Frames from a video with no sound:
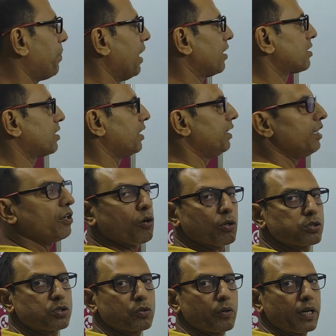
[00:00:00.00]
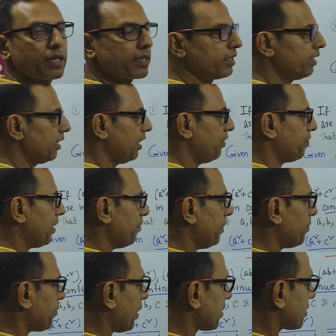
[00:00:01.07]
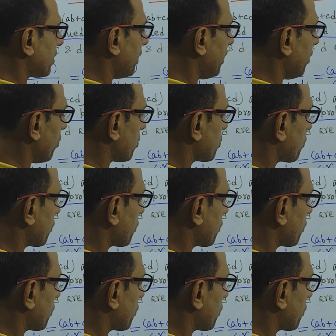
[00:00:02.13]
plus CD whole square. If AB plus CD whole